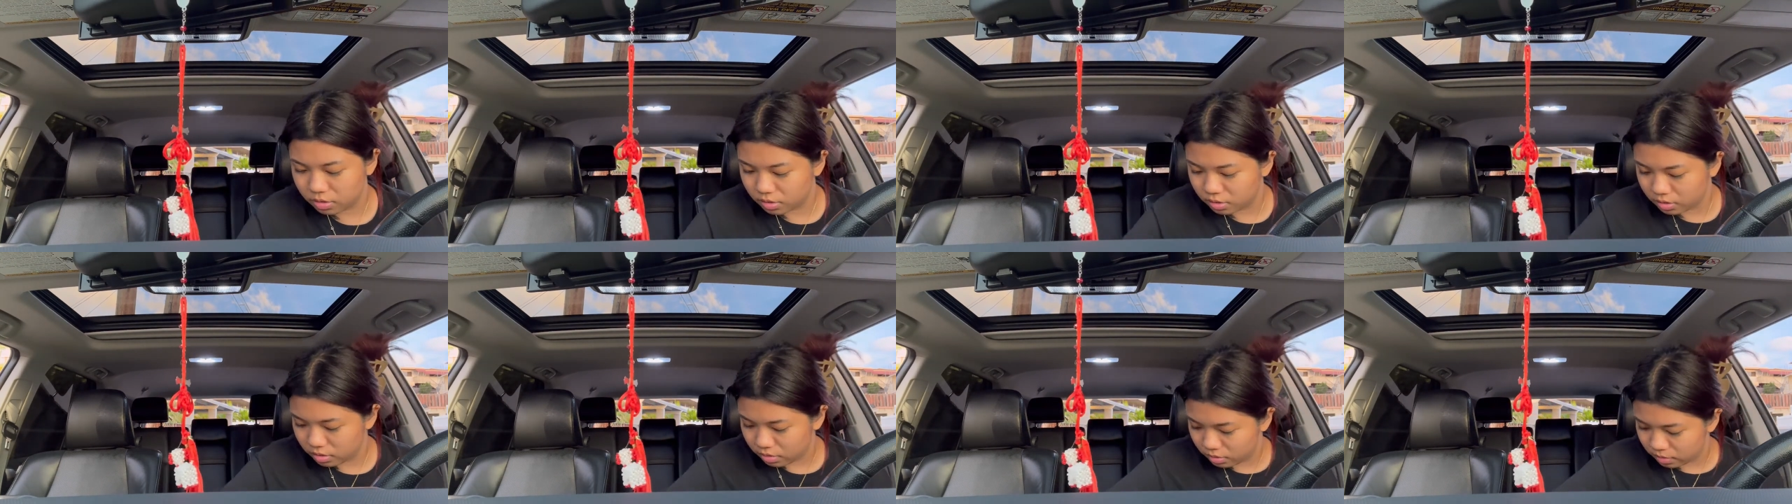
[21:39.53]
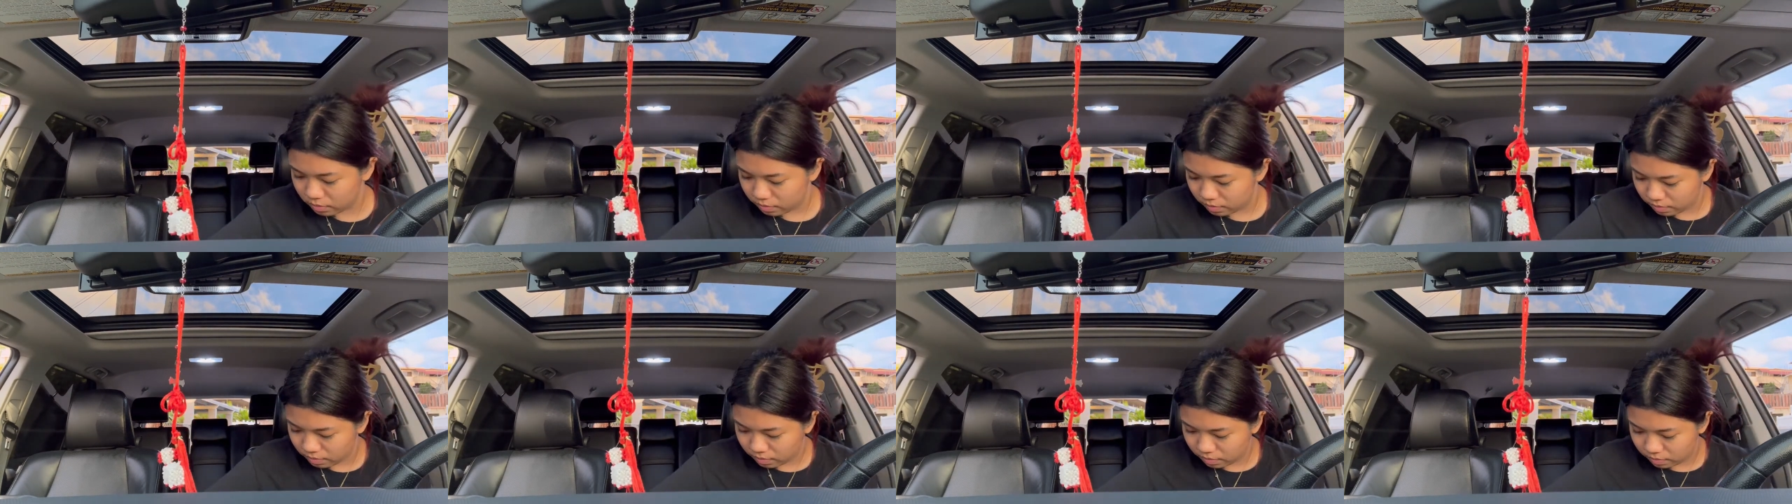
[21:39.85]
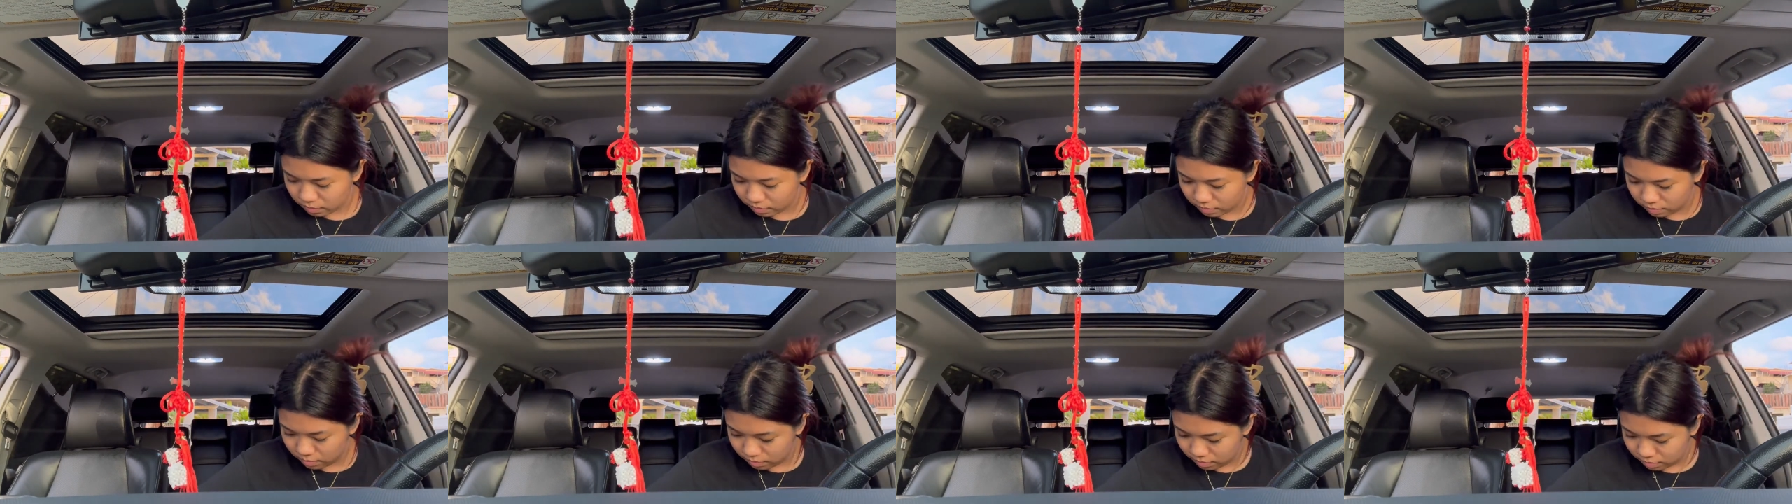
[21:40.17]
It's a fun
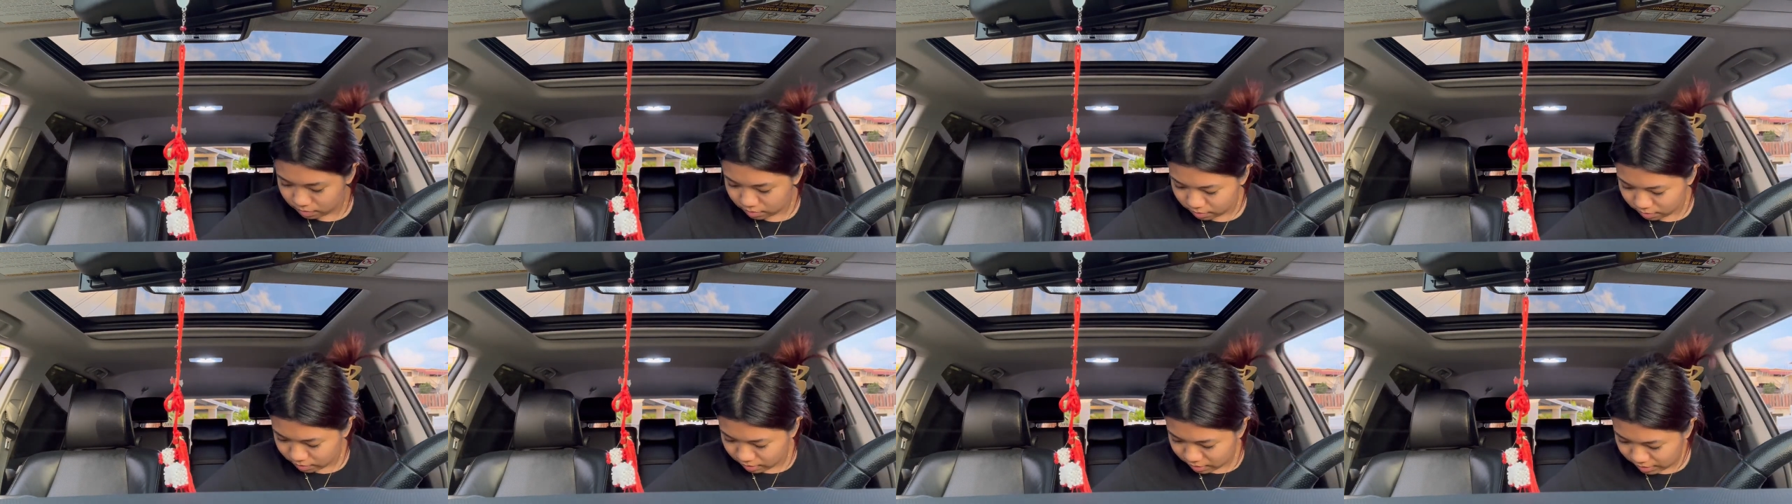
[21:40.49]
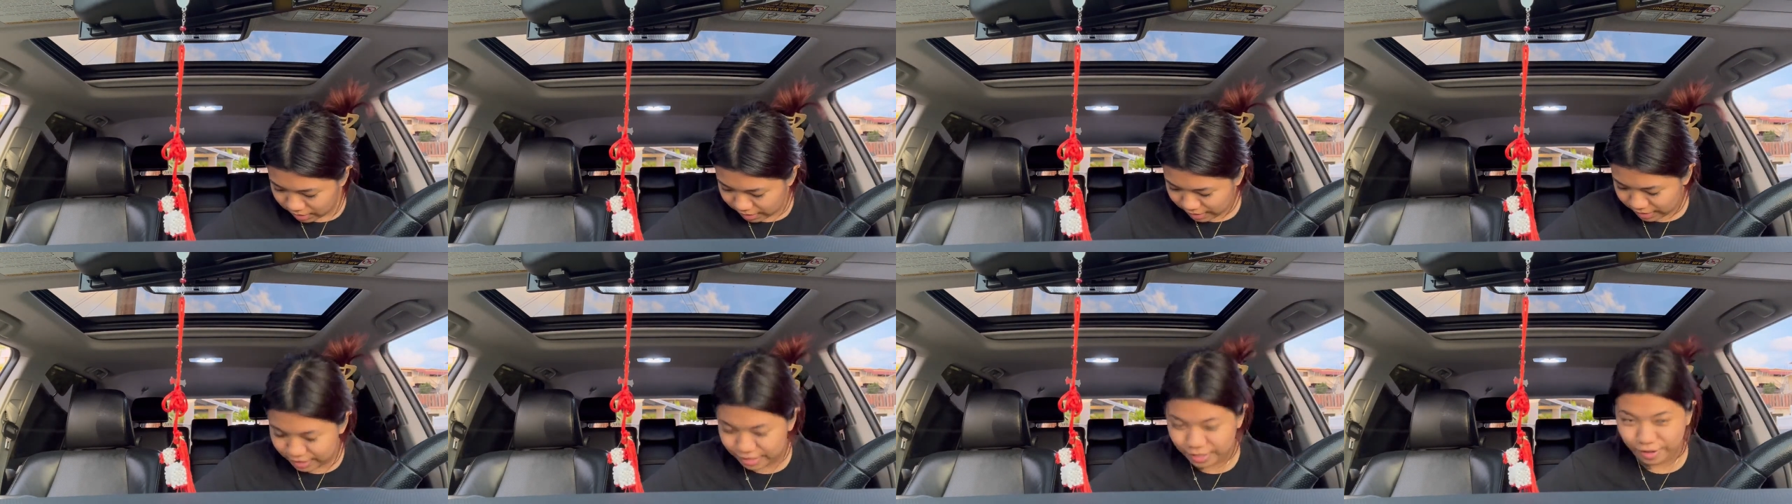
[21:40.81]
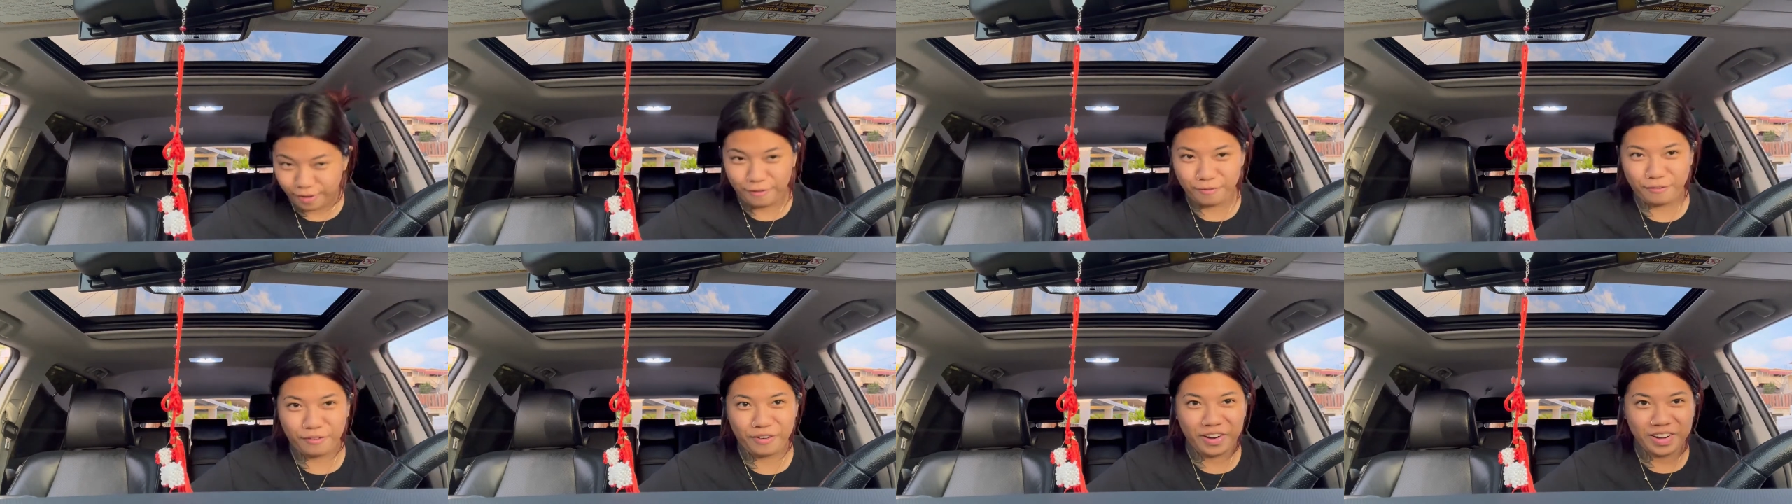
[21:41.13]
car. It's a
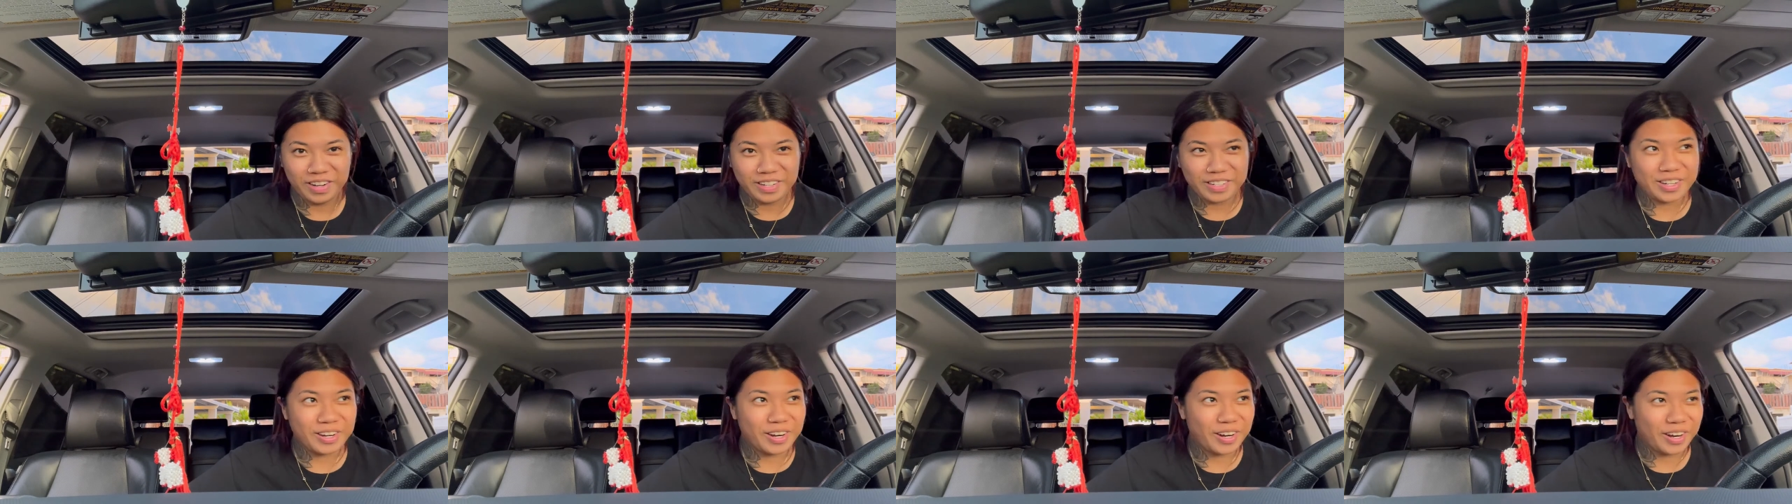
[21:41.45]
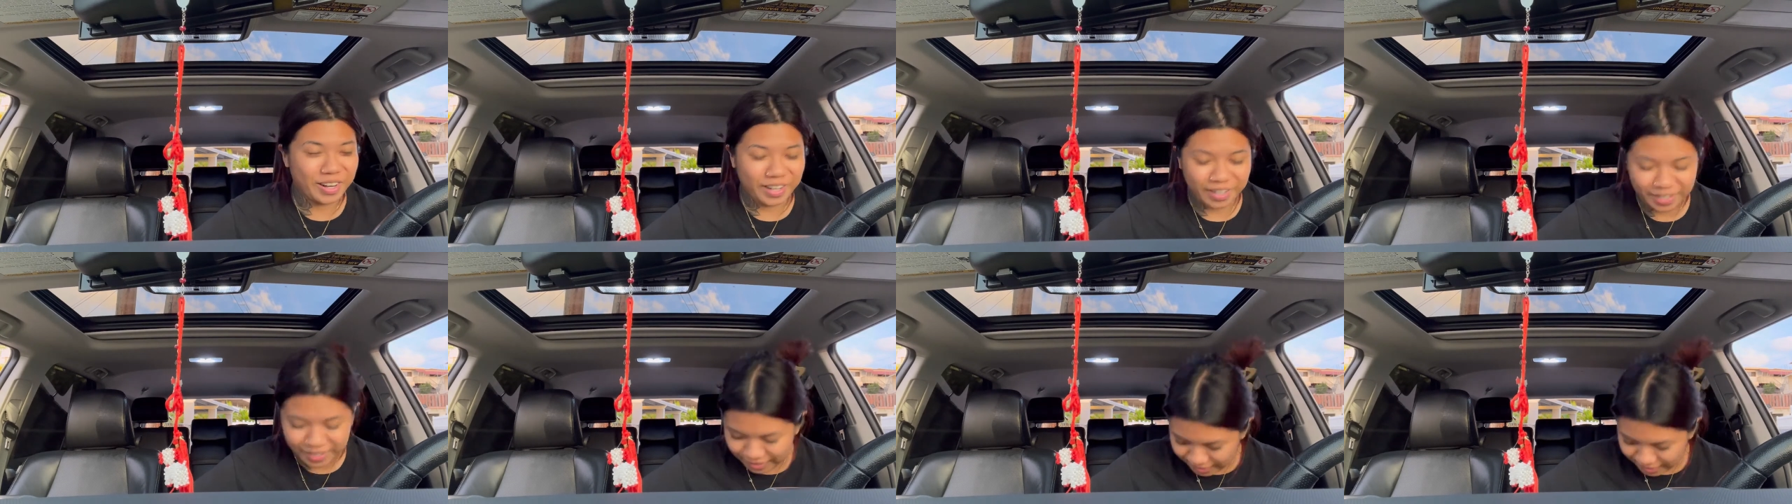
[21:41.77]
fun car.